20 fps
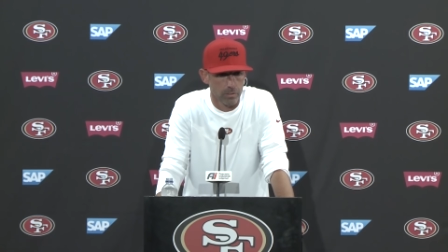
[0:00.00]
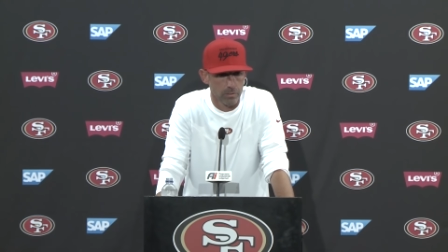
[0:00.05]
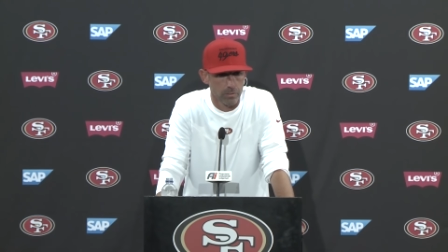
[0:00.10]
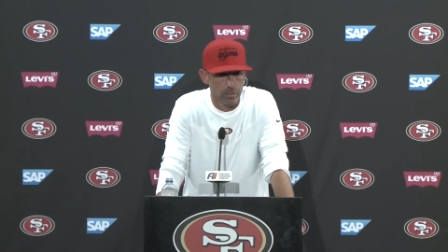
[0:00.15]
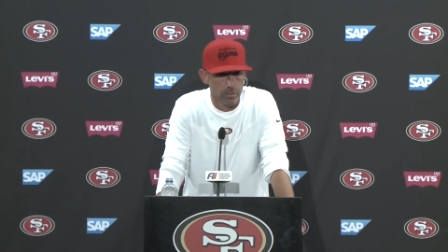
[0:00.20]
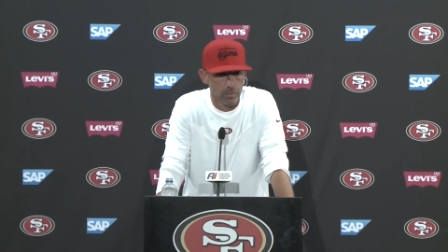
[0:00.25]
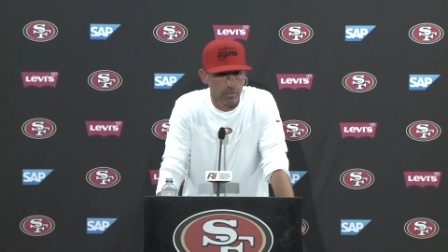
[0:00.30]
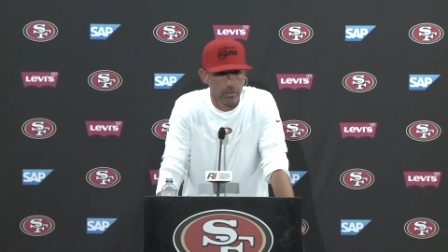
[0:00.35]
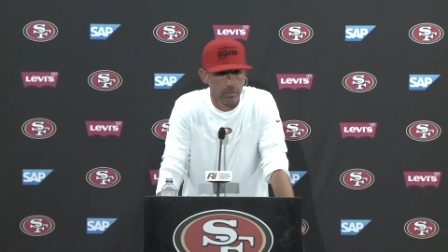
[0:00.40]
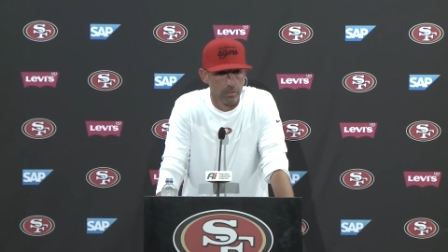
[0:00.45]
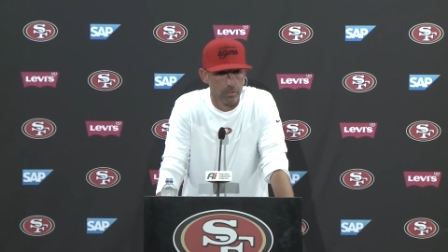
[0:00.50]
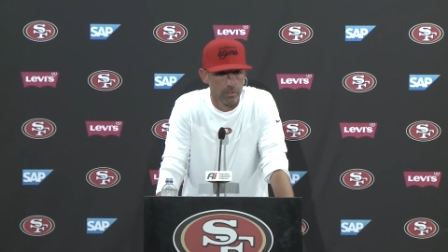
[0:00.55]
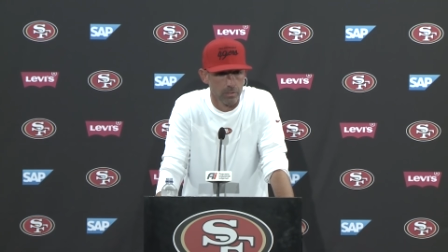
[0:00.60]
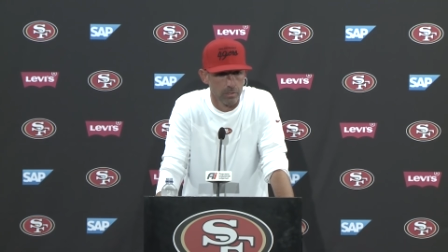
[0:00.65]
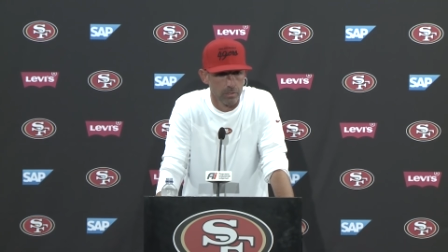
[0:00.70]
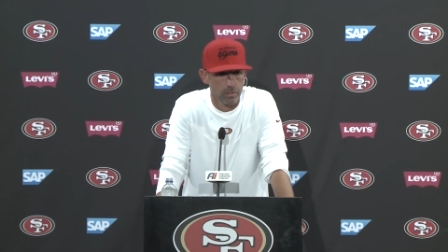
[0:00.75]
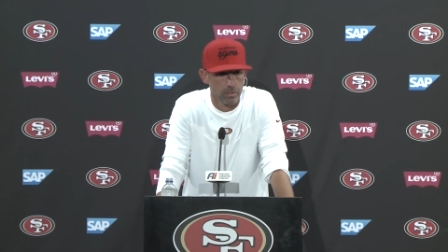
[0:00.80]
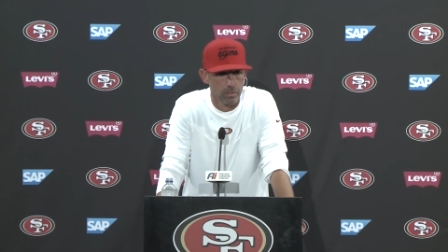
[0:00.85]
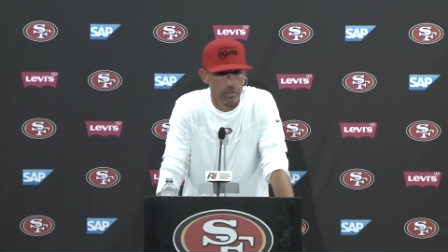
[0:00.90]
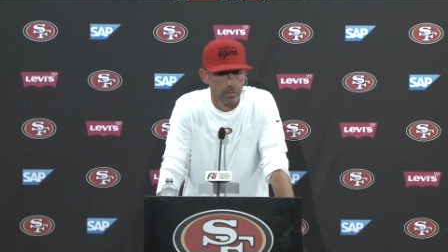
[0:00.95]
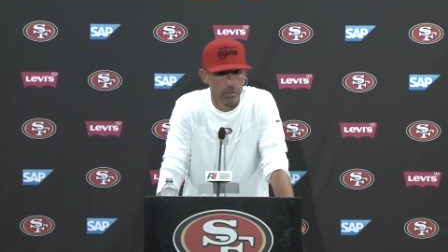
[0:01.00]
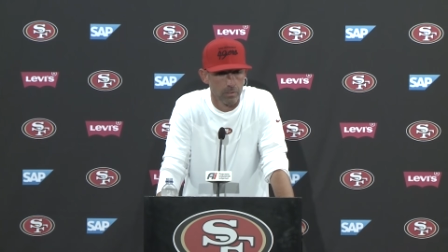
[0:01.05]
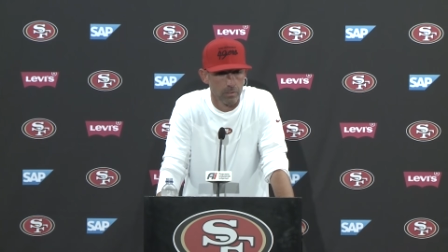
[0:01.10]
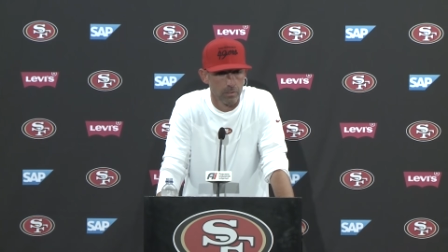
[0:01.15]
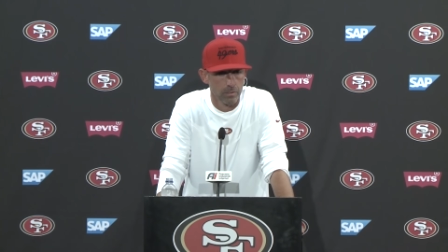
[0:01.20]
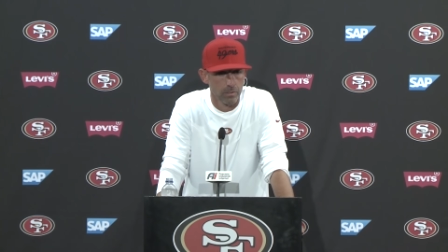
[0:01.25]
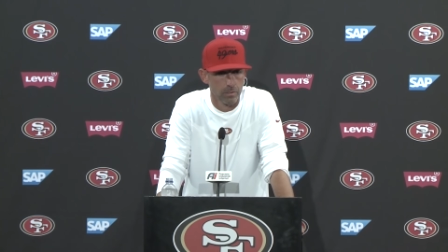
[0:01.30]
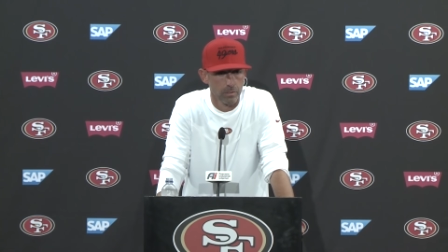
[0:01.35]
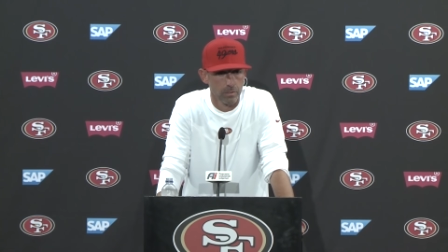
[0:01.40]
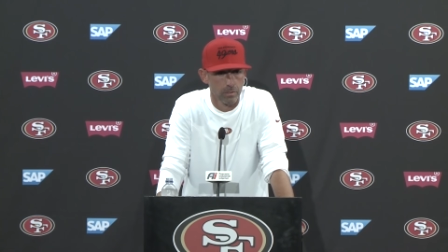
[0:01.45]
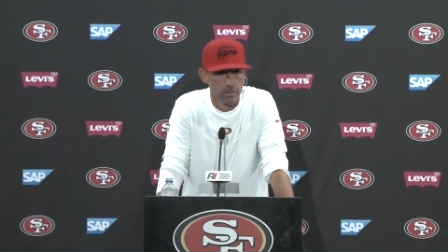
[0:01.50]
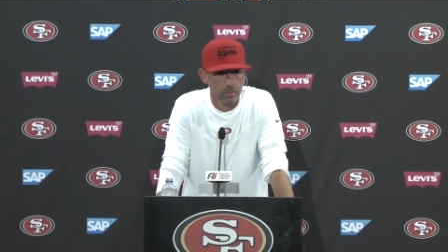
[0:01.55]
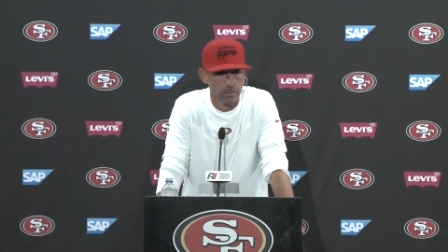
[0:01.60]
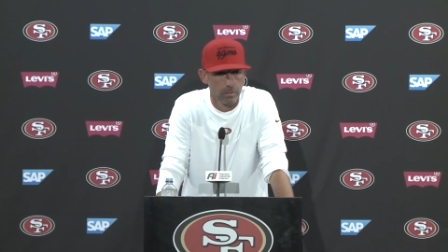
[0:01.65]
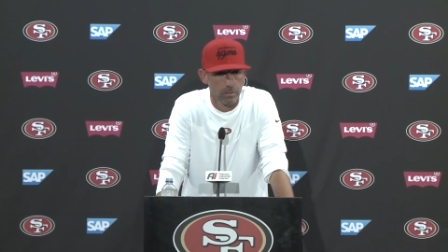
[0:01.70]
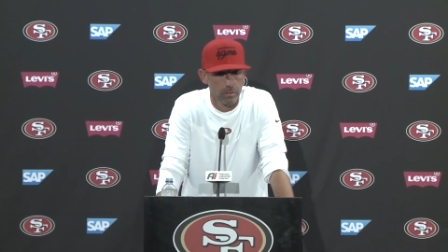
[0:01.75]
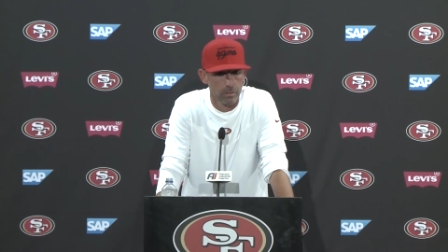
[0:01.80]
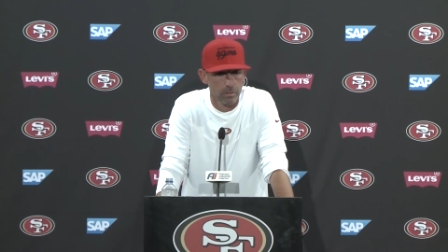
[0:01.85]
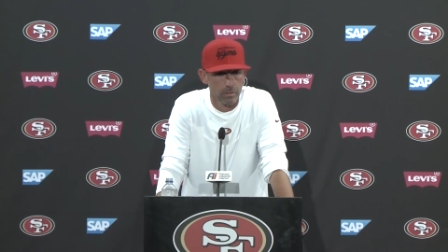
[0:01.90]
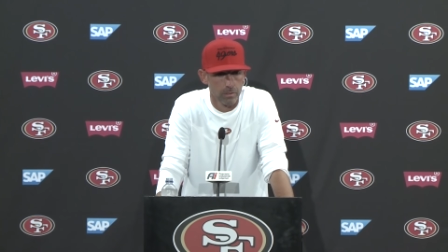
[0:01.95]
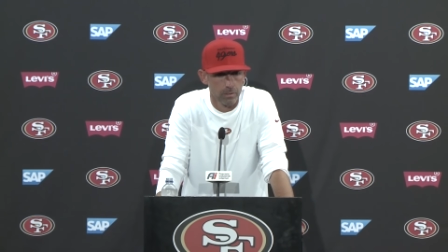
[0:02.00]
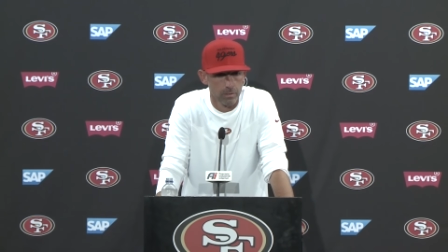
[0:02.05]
So, or at least the way that